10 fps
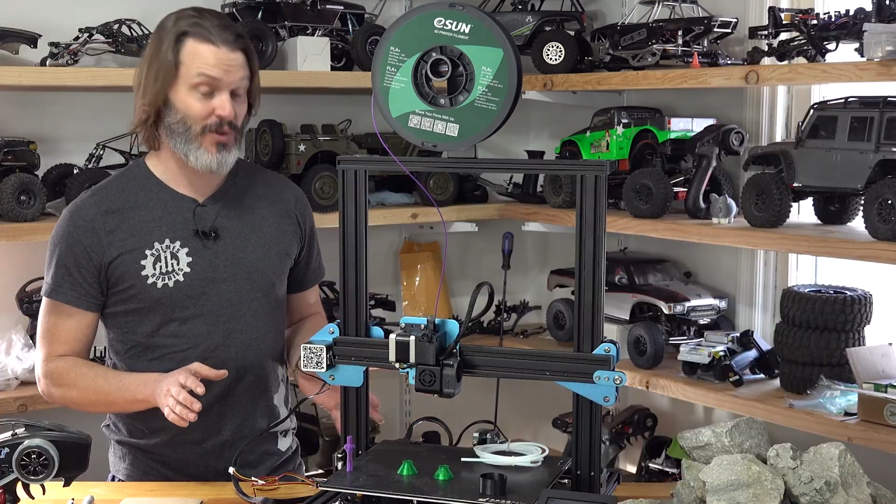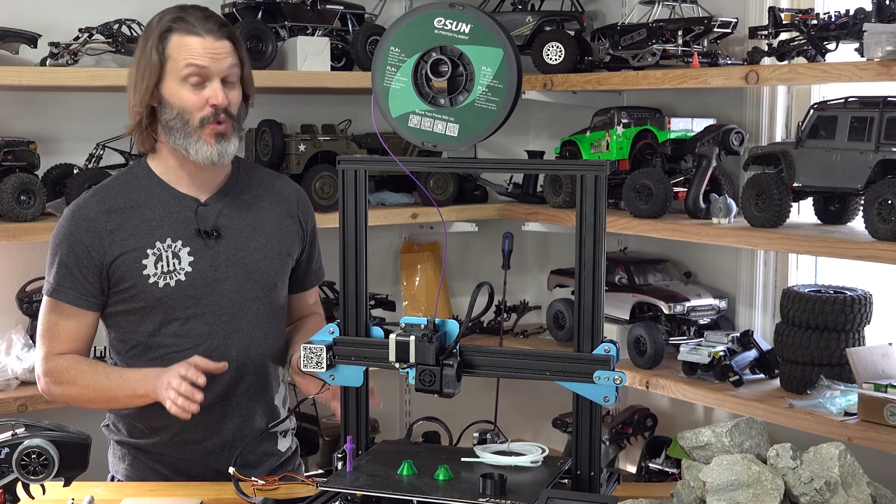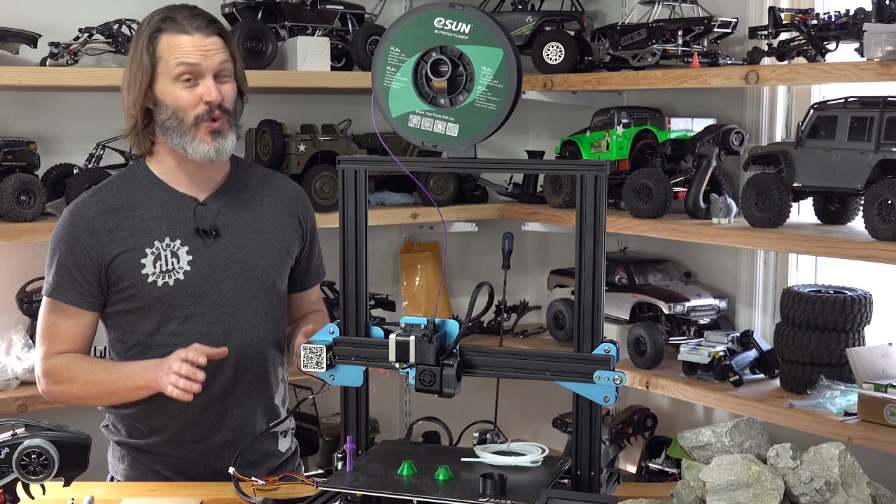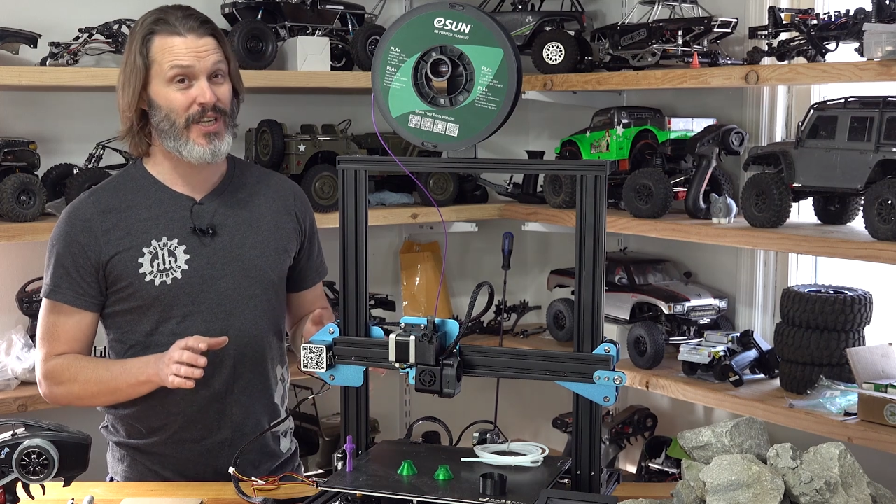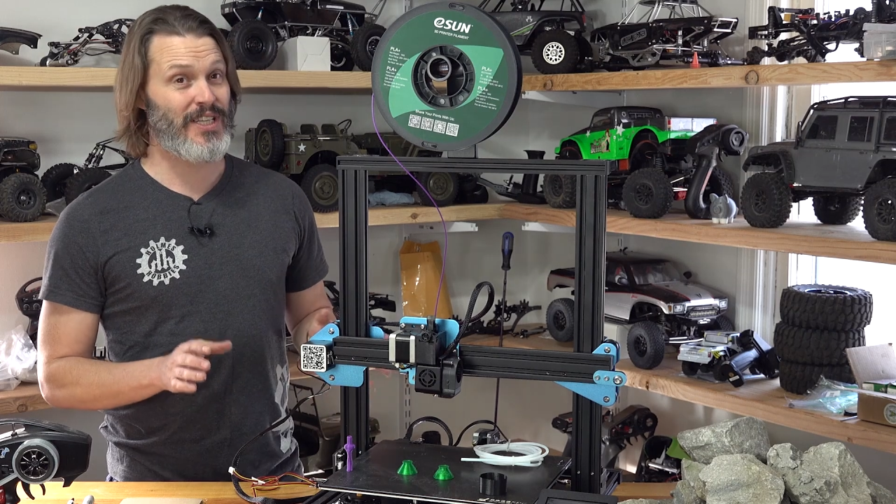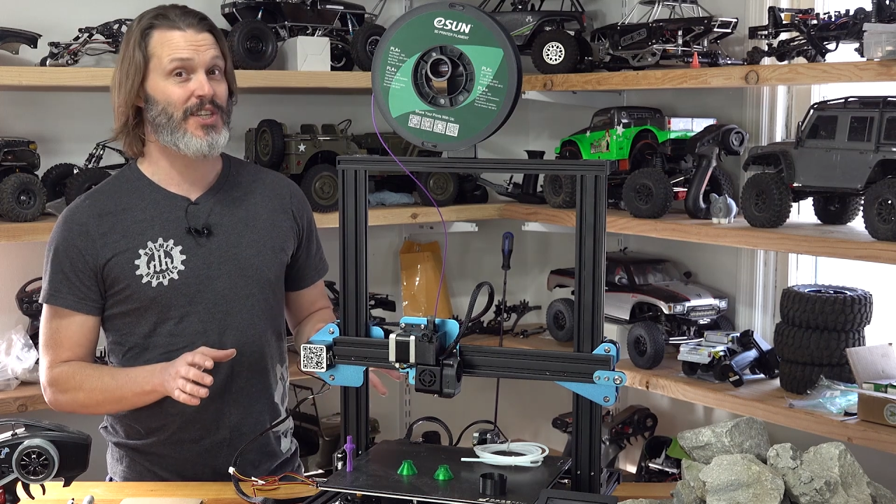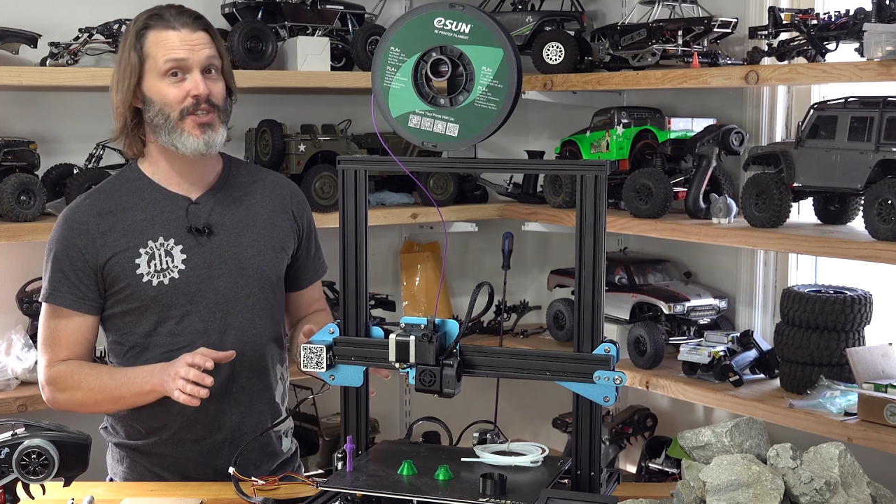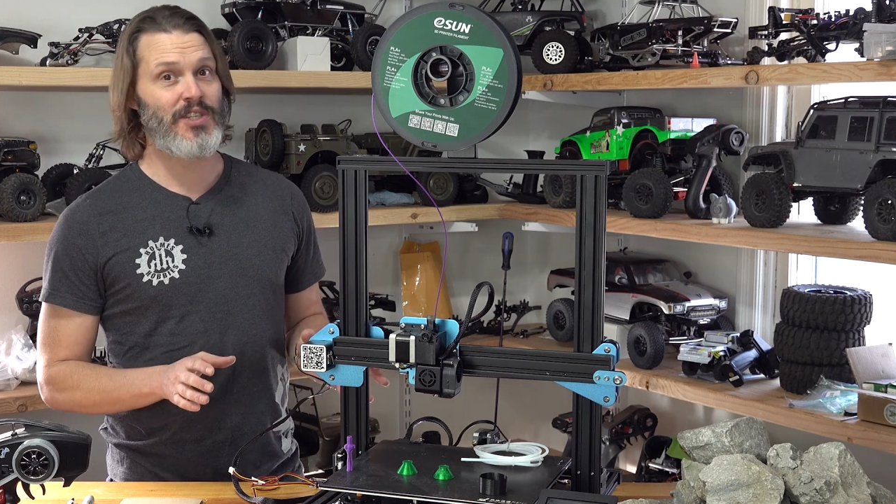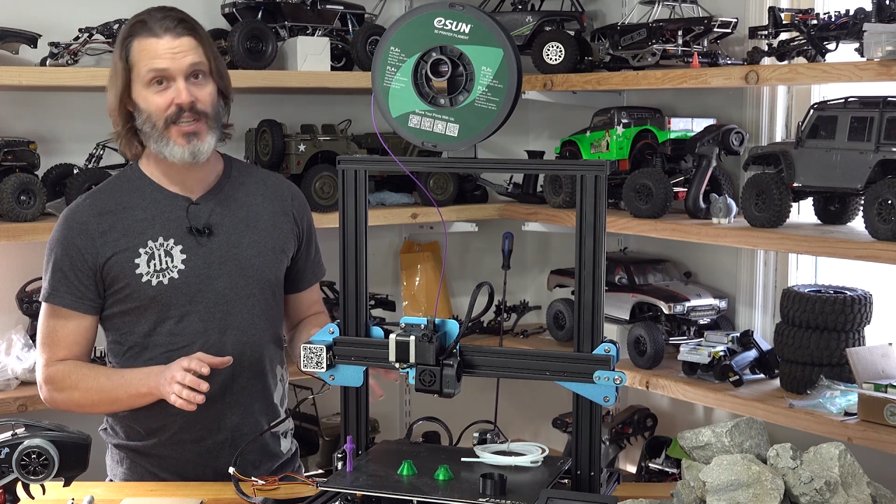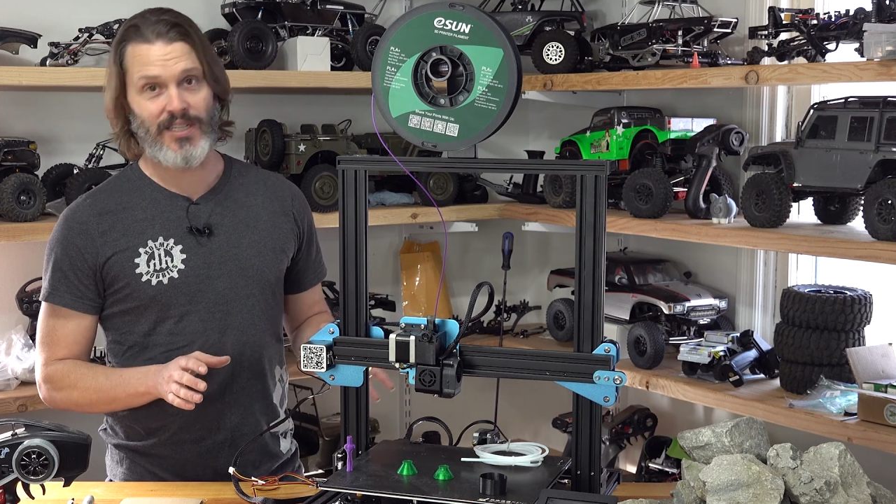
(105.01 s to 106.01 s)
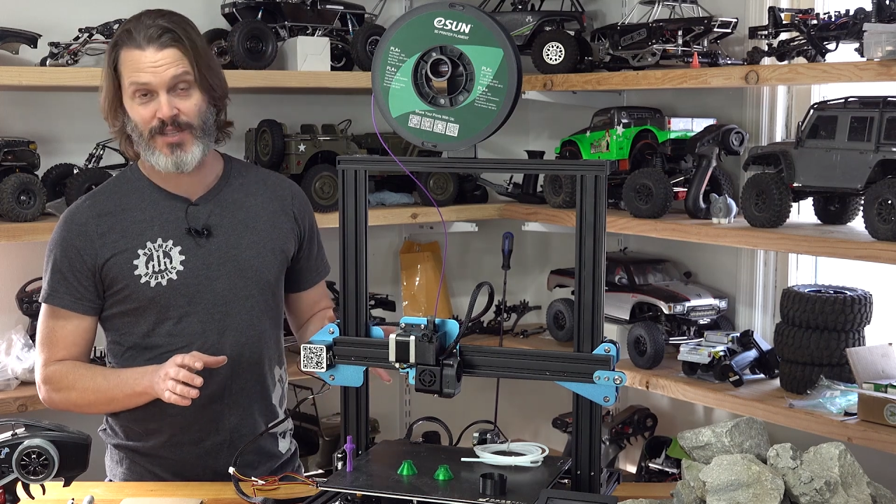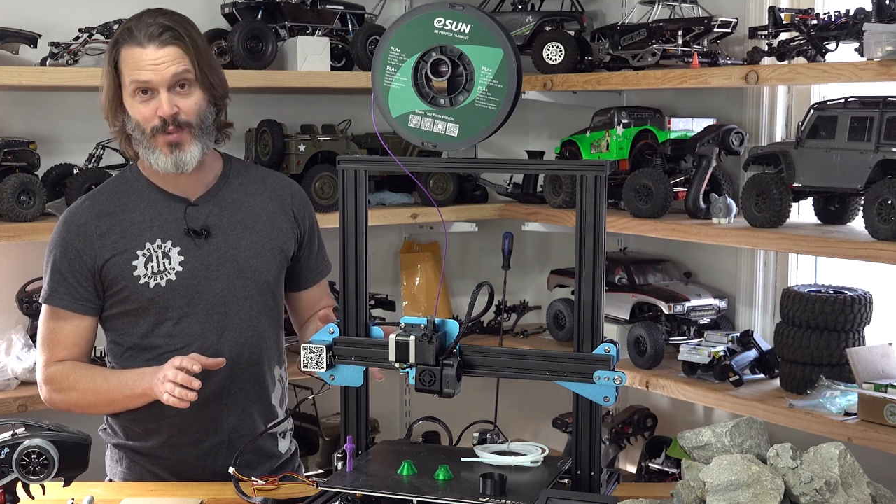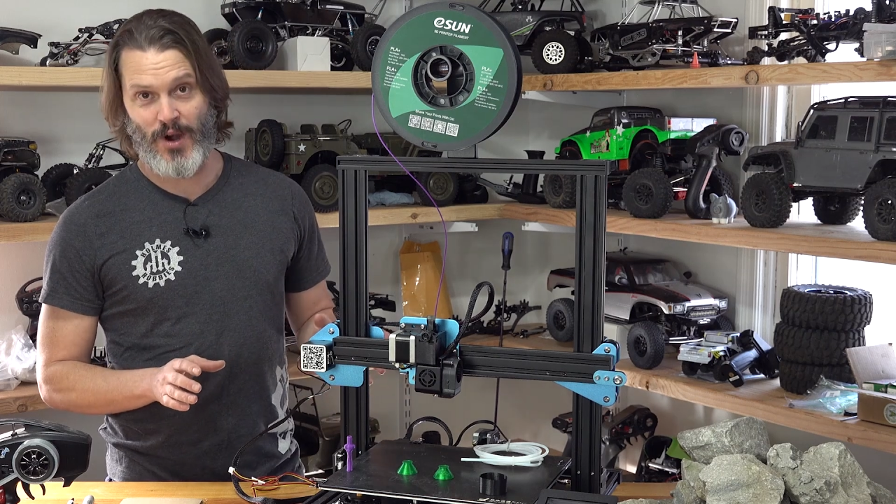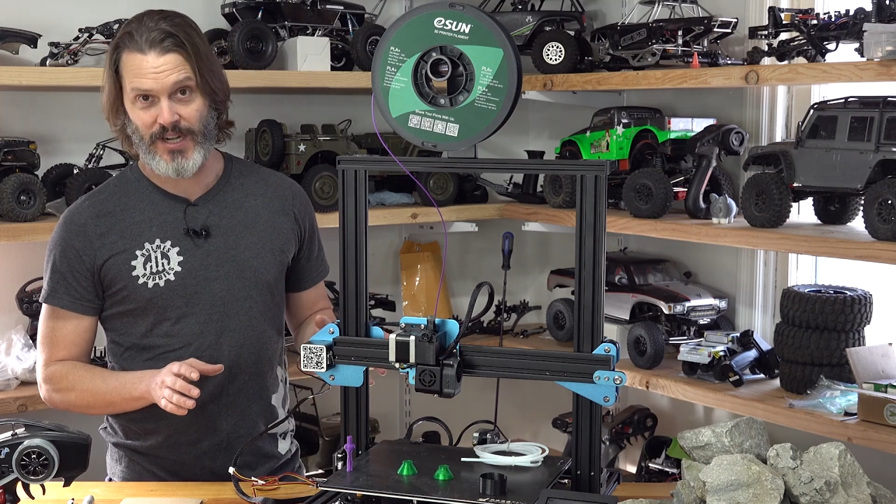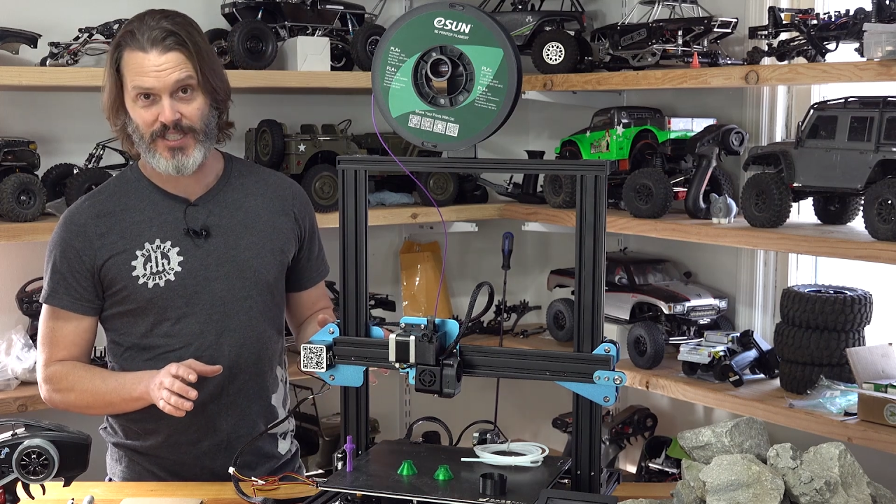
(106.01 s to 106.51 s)
really good deal in the
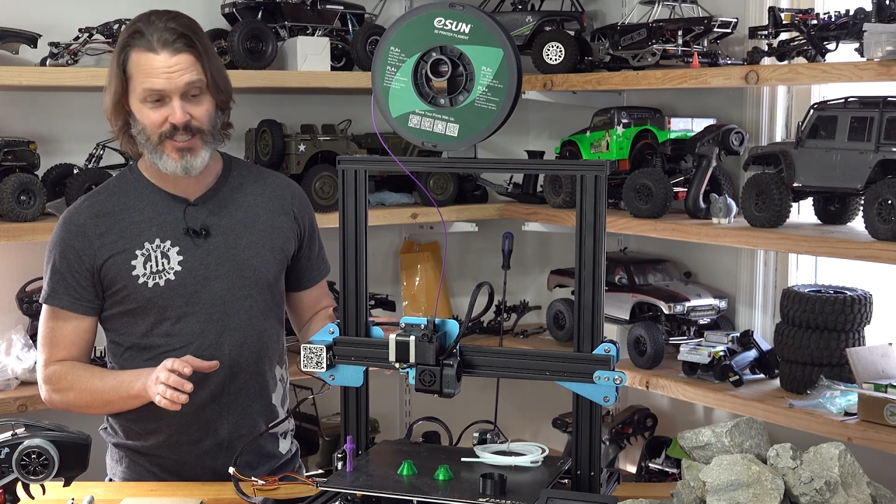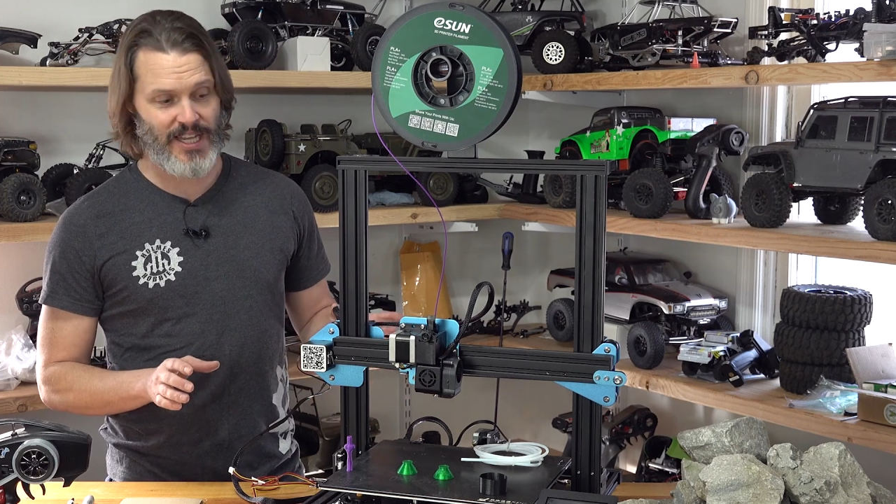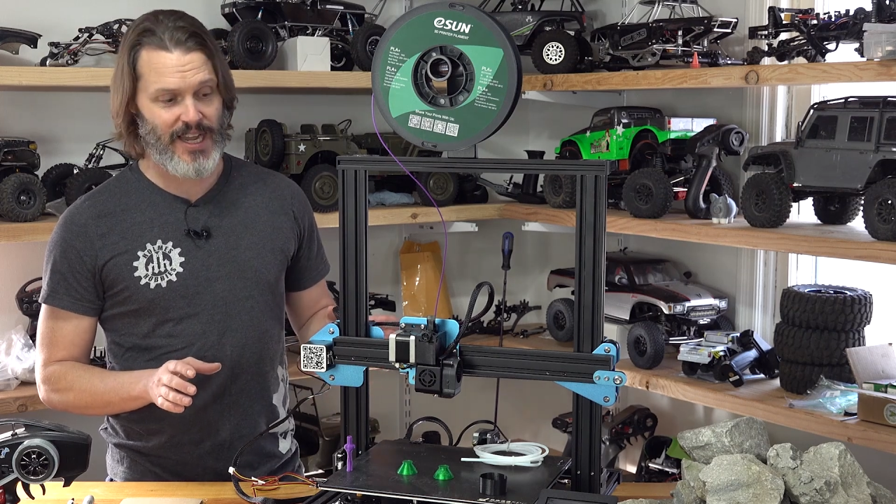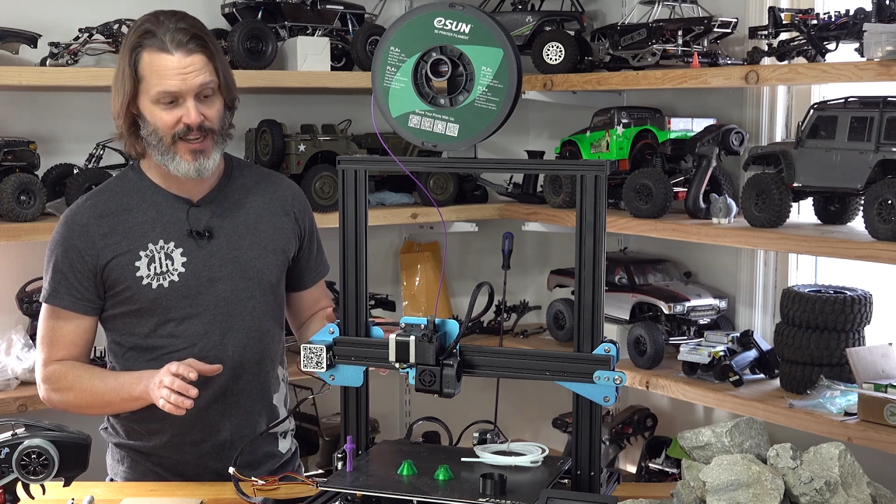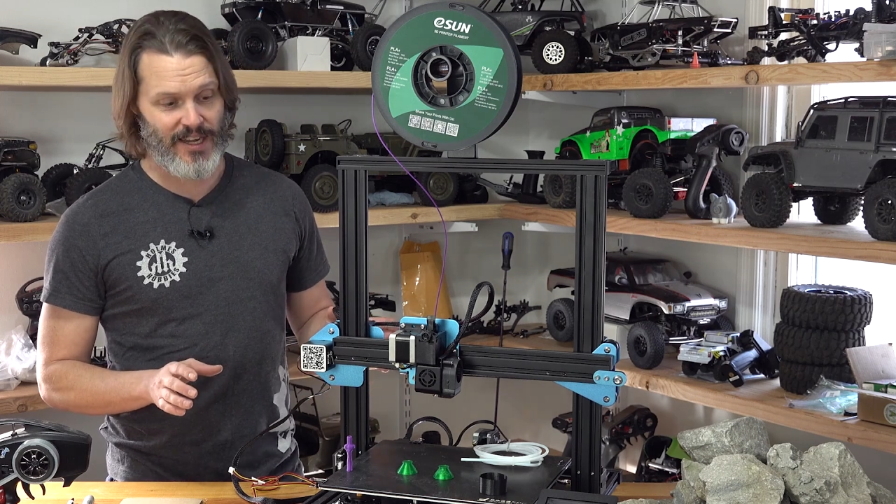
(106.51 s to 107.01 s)
market today.